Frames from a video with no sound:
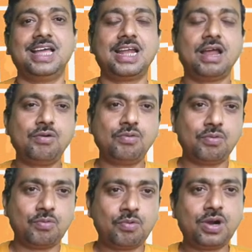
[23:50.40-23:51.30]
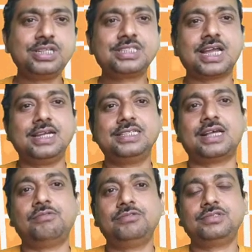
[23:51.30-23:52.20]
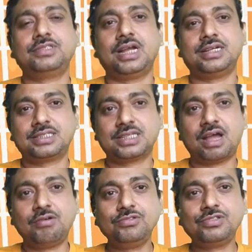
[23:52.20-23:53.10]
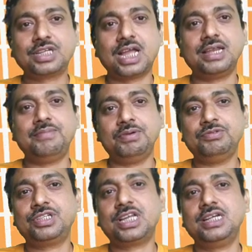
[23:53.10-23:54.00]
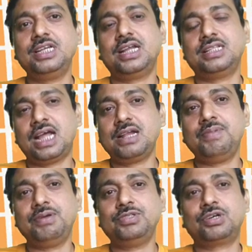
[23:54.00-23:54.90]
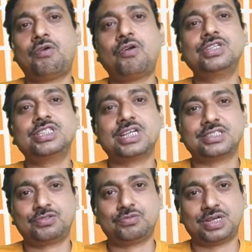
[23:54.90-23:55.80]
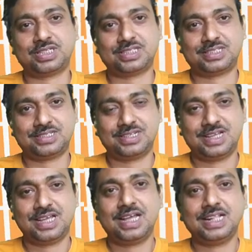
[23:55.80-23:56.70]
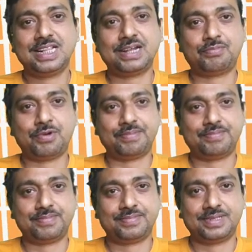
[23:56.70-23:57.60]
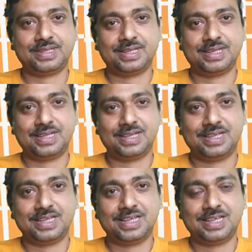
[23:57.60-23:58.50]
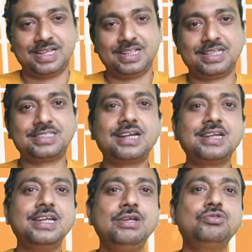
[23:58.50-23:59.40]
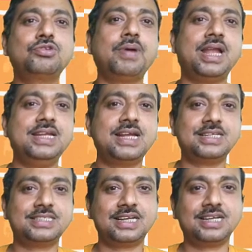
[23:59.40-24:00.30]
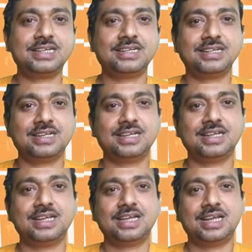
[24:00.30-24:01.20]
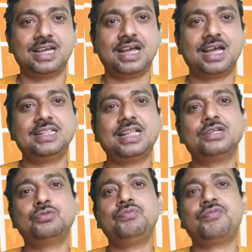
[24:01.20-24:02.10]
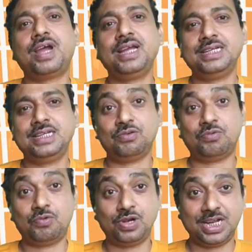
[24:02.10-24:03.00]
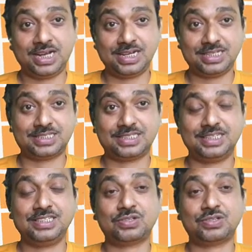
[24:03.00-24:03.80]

Now, words carry sounds and sounds carry musicality, and that music haunts us towards that poem. The subtle use of alliteration that we find in old English is